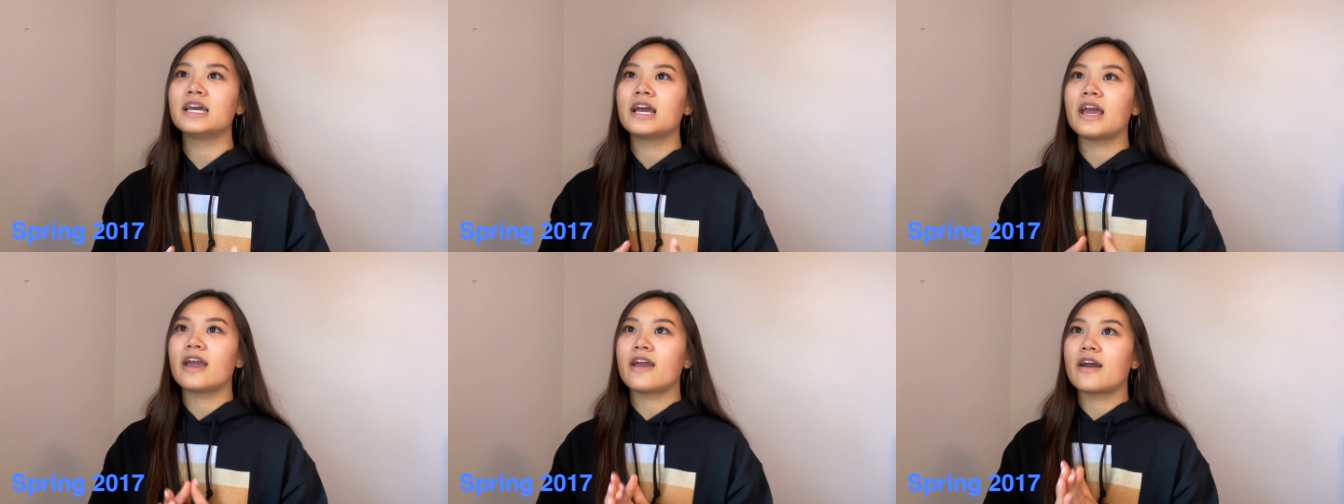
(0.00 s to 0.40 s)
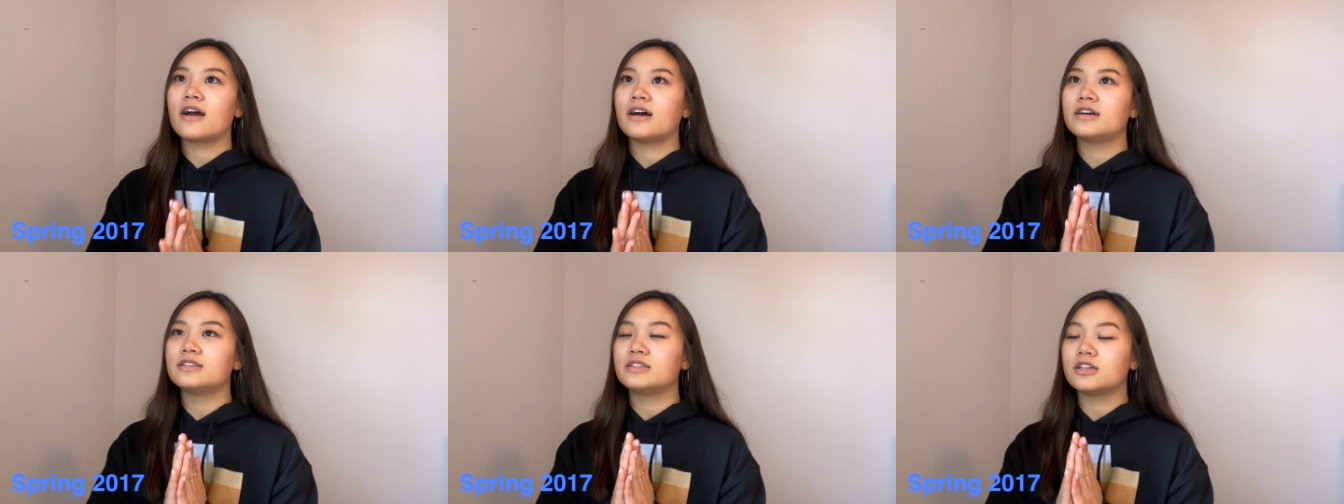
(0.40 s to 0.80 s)

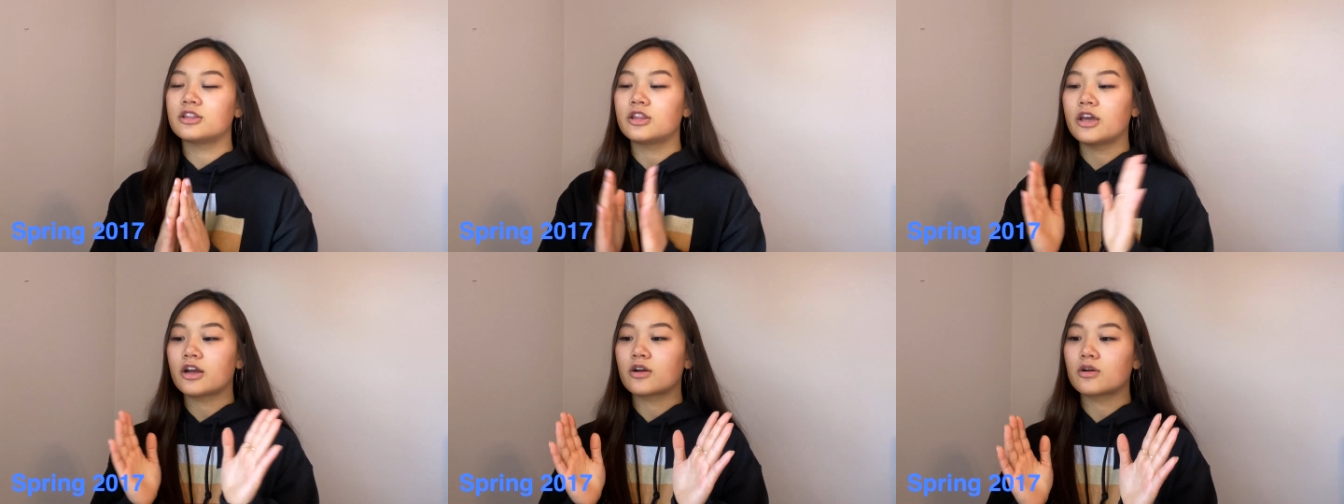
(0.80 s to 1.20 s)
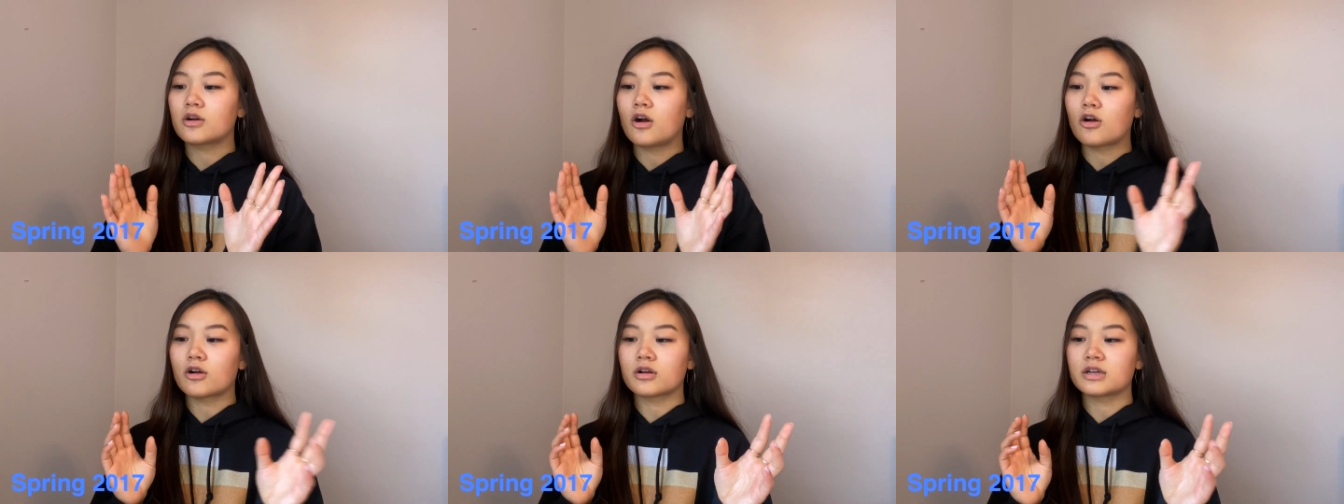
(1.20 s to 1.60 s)
And there
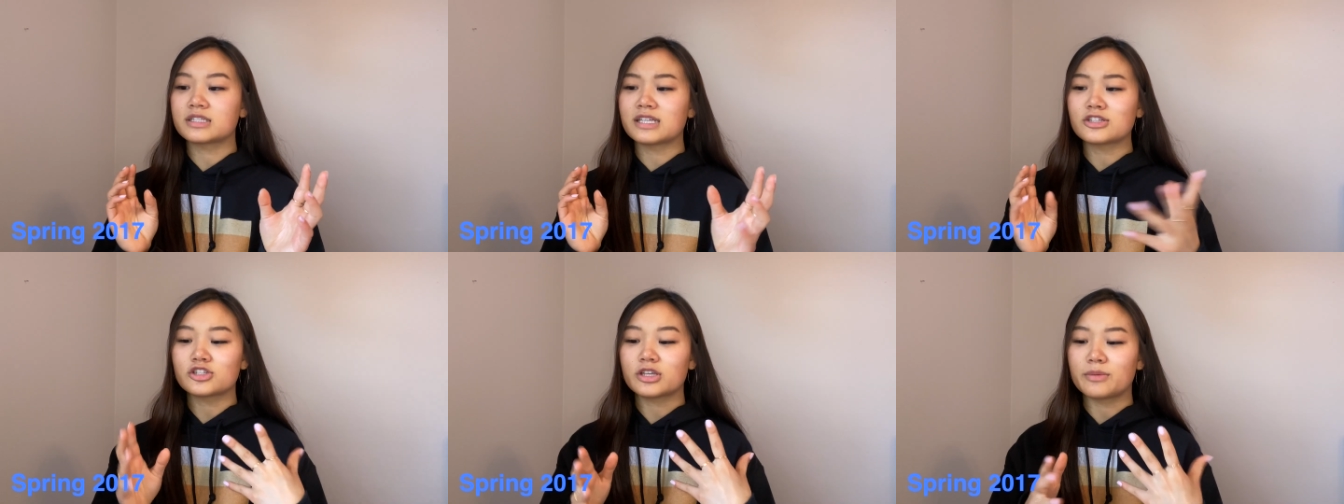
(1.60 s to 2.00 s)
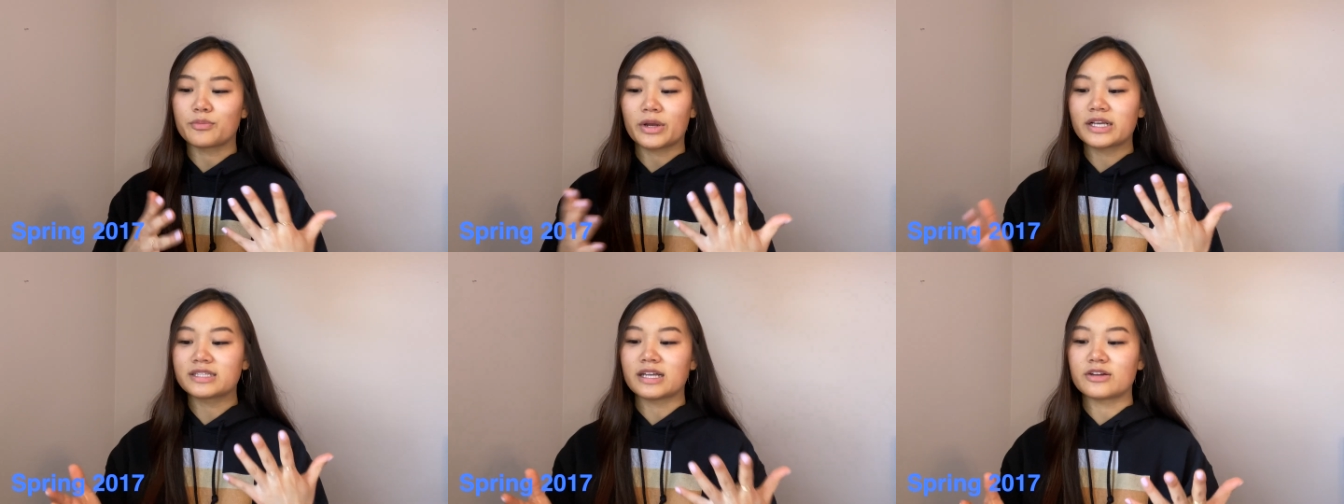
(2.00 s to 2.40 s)
are essentially, it
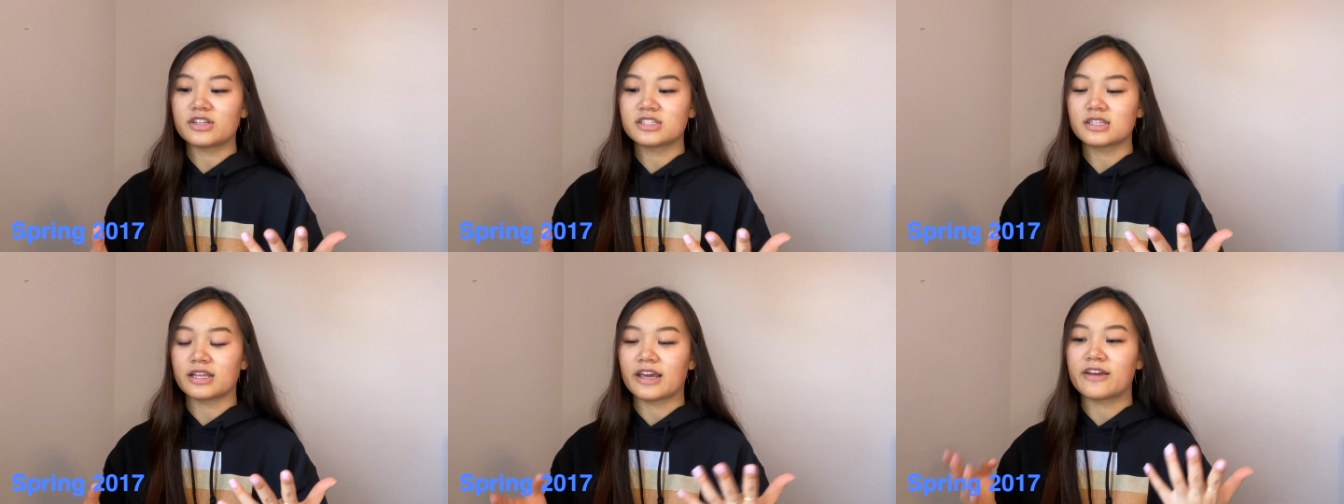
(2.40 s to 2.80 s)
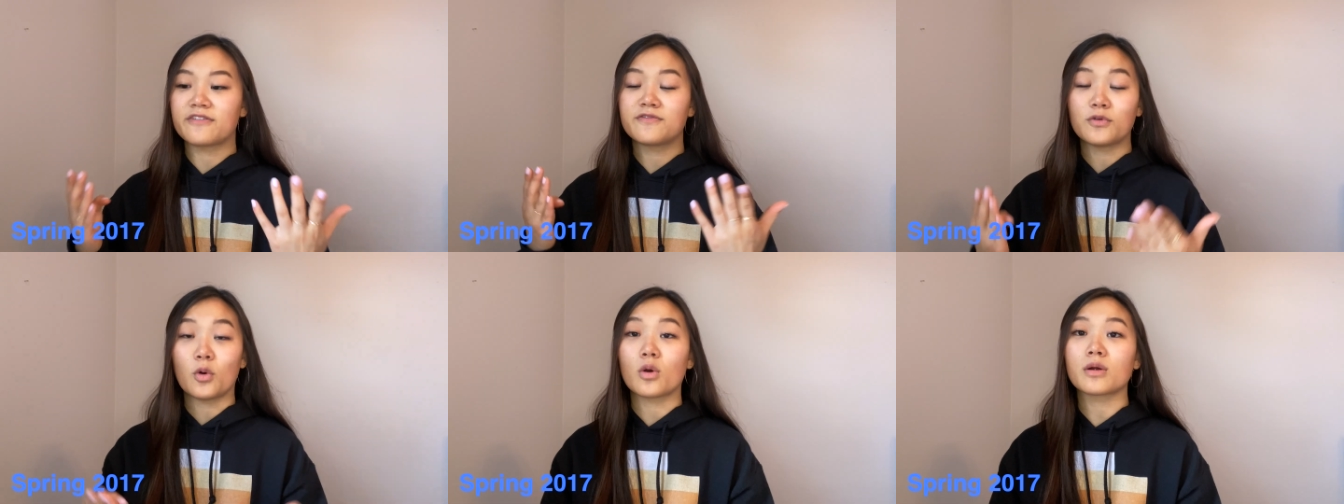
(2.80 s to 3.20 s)
breaks down into like
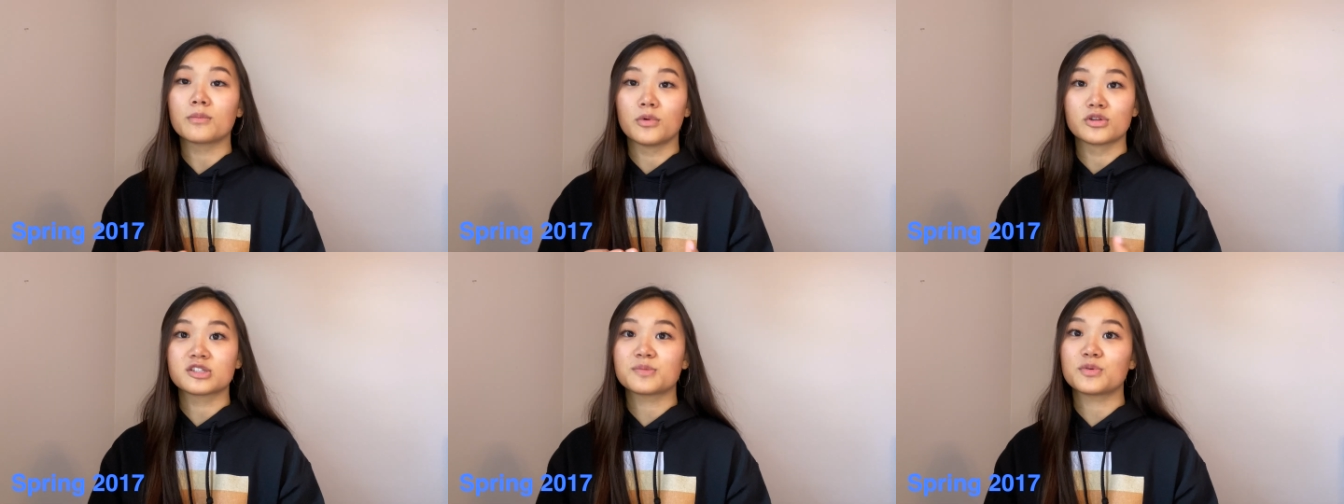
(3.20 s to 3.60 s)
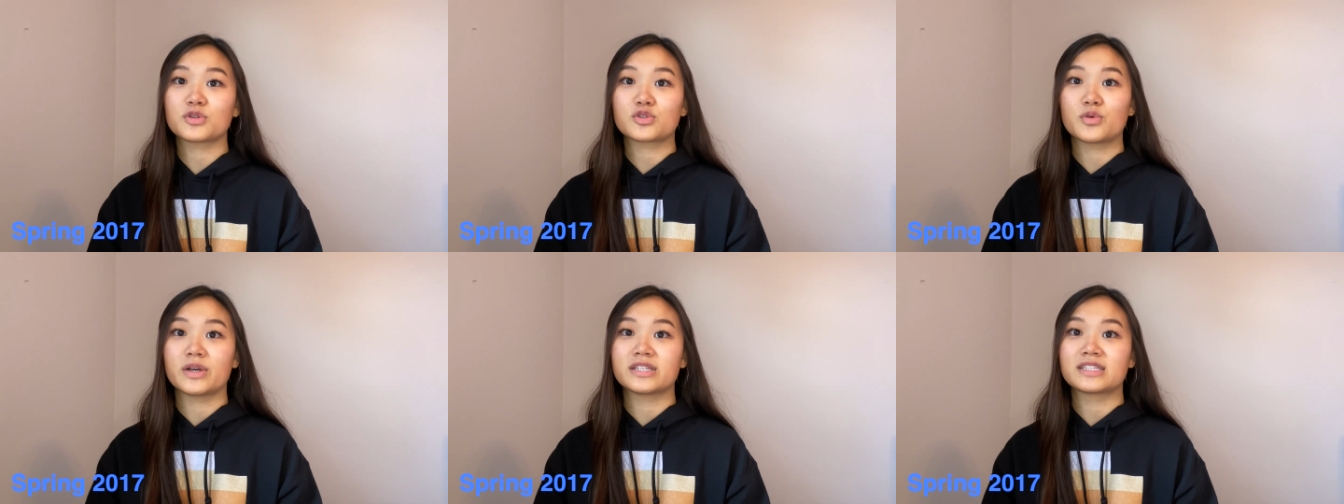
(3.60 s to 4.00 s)
4 multiple
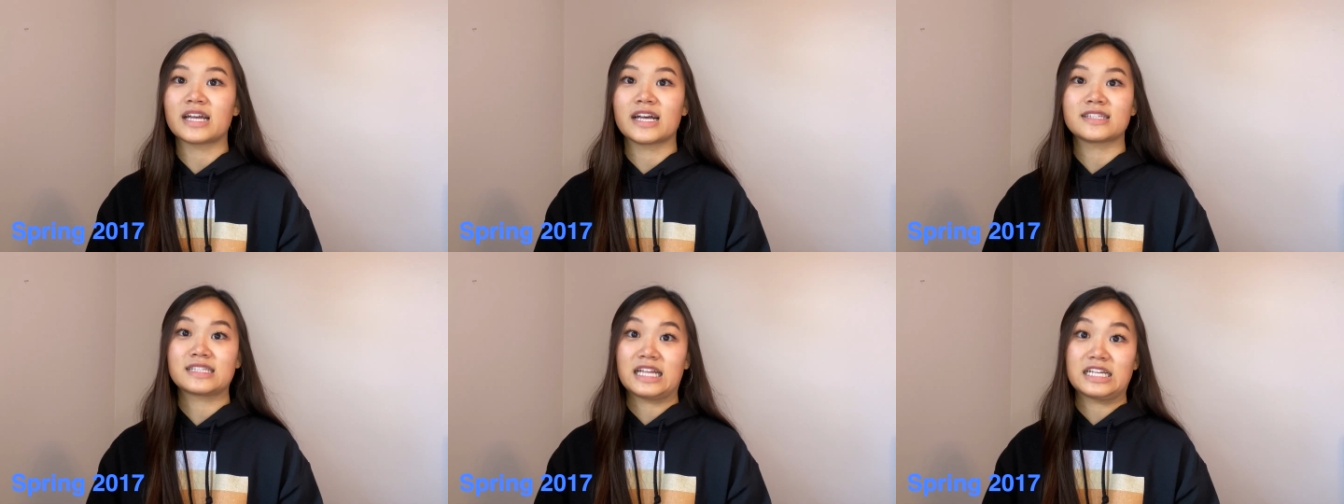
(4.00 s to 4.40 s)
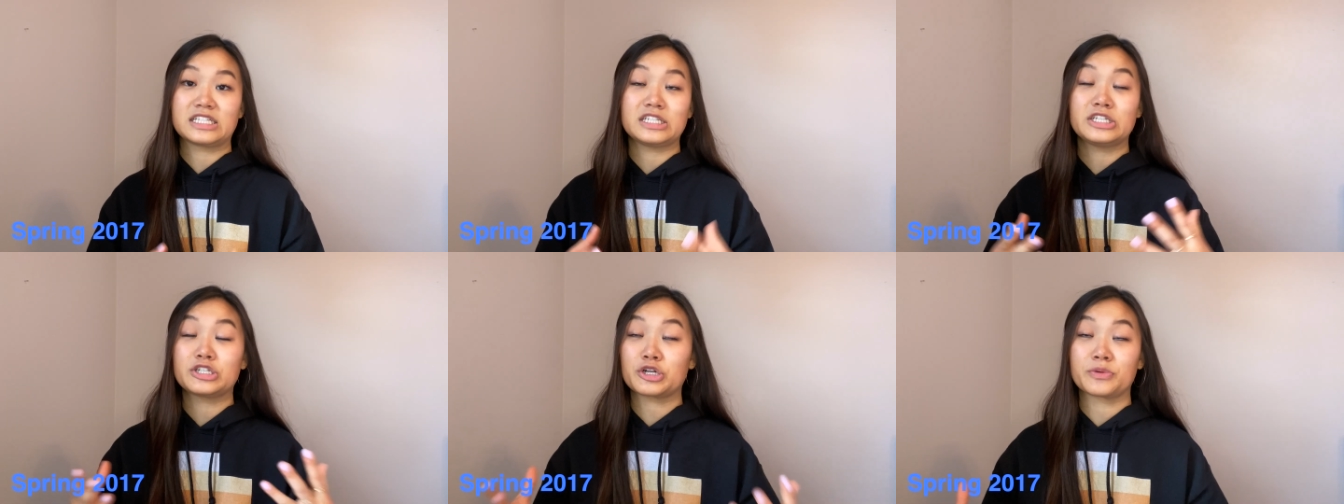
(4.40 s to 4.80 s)
choice tests that
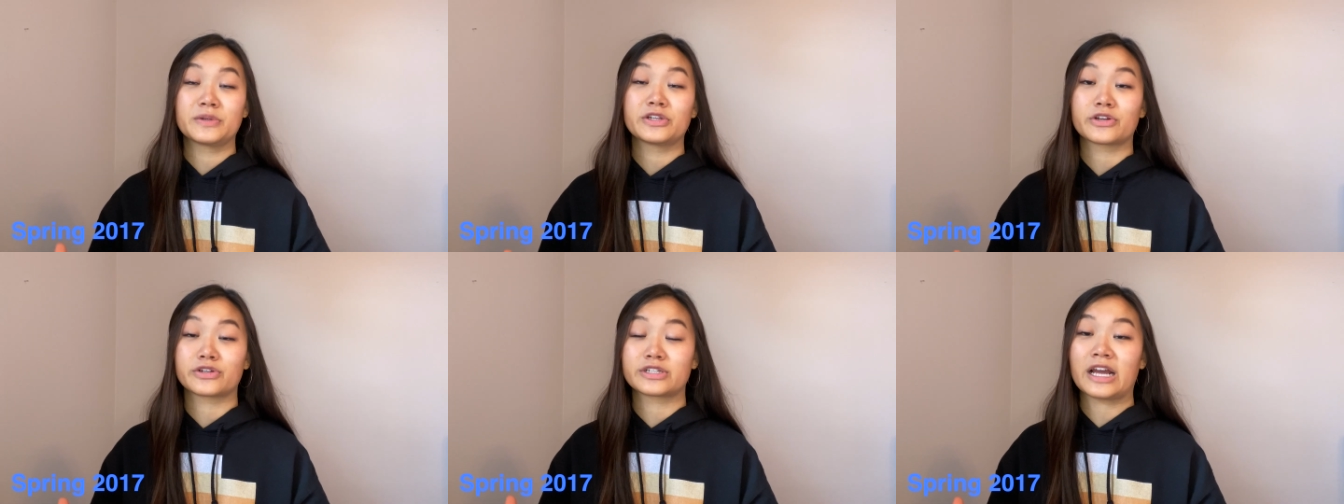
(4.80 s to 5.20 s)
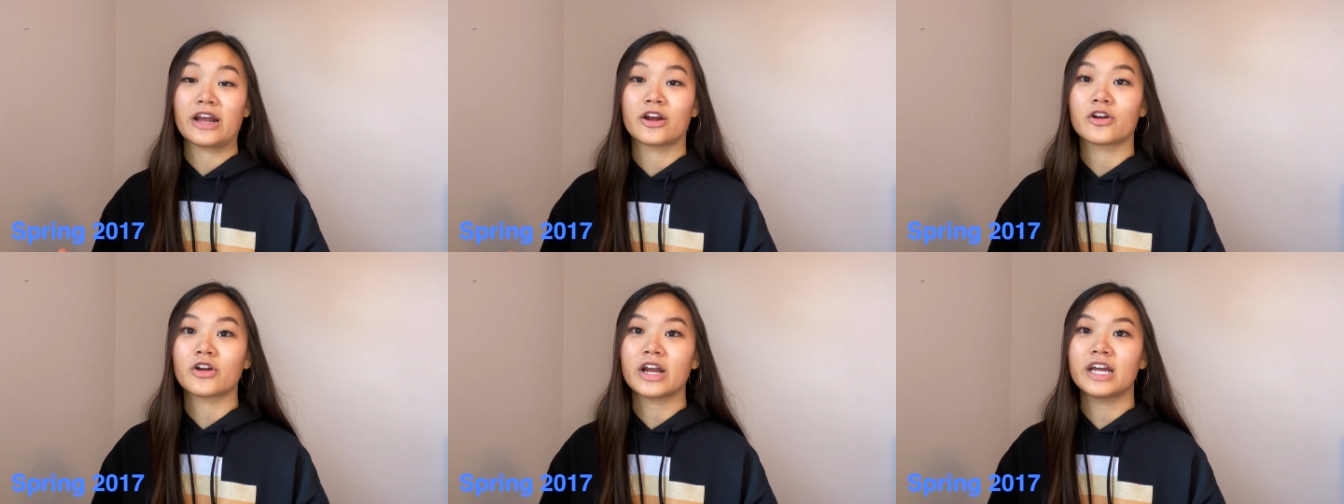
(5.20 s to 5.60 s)
determine your
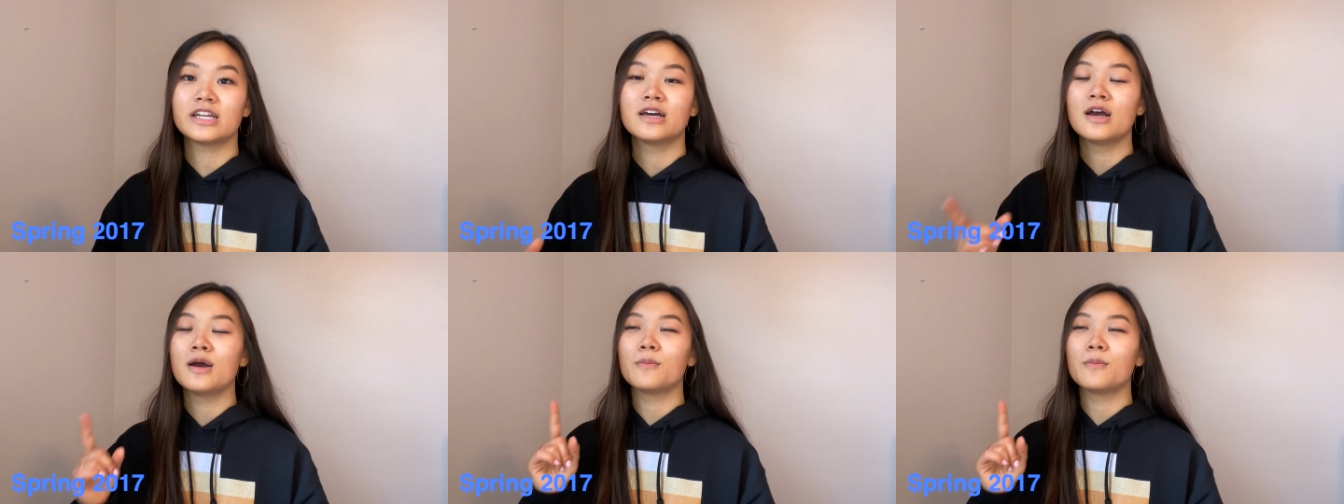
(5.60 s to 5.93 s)
entire grade,